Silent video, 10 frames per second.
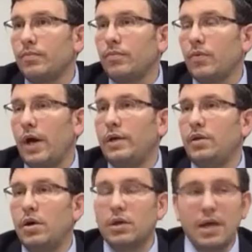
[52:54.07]
Right?
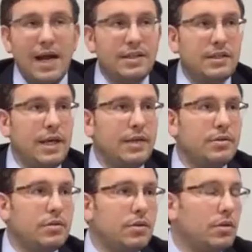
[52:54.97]
God
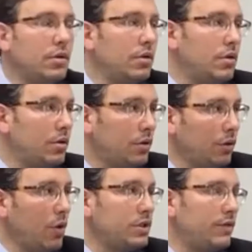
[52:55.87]
says, the
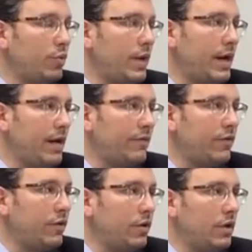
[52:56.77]
laws of the red
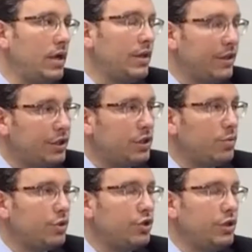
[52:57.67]
heifer, this is
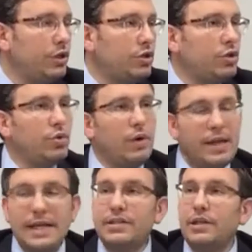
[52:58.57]
what you need to do, and
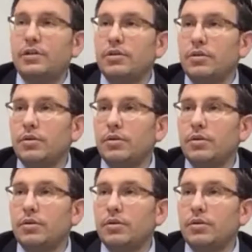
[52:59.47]
that's it.